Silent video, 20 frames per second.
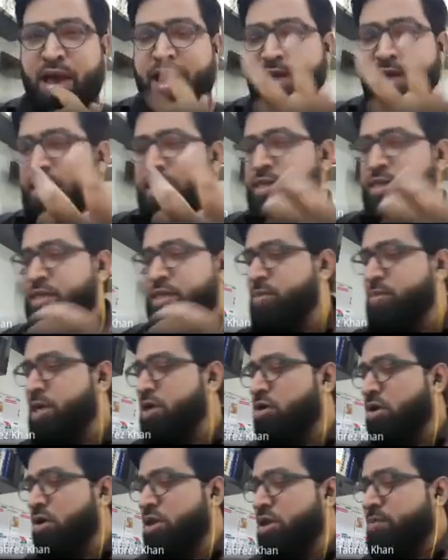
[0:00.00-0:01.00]
I can
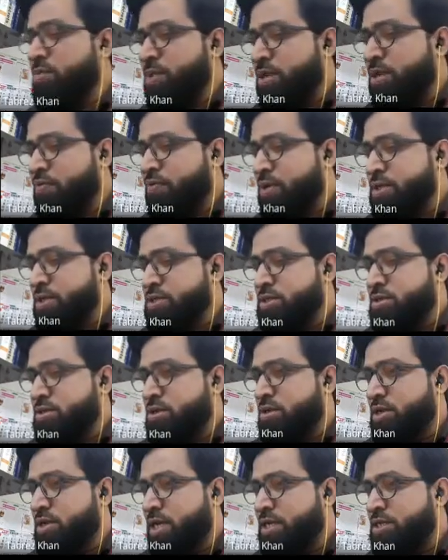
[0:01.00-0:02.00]
simply call the main function
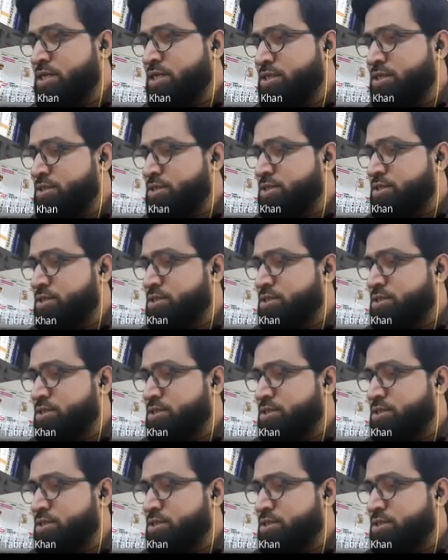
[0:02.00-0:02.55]
like this.